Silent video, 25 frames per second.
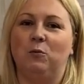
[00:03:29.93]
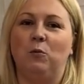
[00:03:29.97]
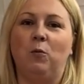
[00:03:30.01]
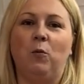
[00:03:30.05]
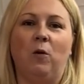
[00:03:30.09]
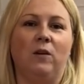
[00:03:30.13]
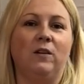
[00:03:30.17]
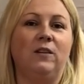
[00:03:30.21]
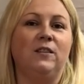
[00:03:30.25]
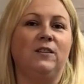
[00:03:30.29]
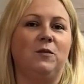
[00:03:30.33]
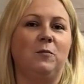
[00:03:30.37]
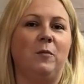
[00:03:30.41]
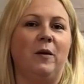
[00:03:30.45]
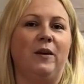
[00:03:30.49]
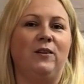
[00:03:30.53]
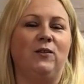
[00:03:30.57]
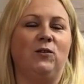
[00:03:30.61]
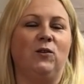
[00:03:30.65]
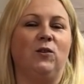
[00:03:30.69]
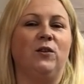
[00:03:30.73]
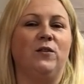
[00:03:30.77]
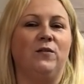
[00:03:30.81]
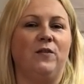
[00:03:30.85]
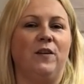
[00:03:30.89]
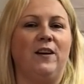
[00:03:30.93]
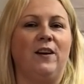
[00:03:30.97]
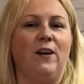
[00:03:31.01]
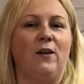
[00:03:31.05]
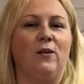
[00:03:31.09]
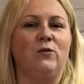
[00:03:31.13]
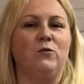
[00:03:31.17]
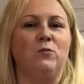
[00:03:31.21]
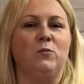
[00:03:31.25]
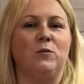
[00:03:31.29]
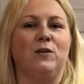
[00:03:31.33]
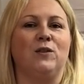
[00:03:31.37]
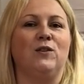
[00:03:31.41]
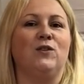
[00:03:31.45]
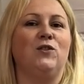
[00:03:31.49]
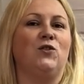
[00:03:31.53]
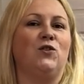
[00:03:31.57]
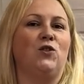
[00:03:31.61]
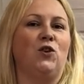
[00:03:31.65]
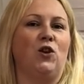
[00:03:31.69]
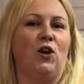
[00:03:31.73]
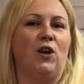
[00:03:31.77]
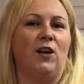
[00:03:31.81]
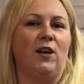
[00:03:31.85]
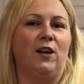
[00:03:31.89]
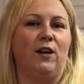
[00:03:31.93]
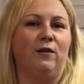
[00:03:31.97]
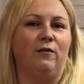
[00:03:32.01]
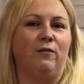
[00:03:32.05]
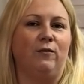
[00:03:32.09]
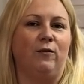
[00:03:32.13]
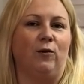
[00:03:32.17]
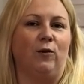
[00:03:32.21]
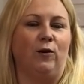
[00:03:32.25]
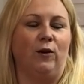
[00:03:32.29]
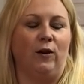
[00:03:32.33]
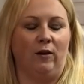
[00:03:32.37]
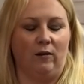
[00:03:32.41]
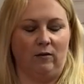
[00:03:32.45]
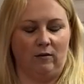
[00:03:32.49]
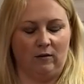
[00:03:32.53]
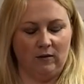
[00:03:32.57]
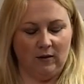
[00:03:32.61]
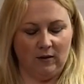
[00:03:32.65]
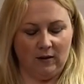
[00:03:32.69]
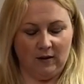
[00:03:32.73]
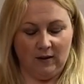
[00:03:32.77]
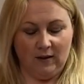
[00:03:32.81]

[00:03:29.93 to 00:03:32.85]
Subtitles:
we wanted to make sure the videos were more sturdier for you.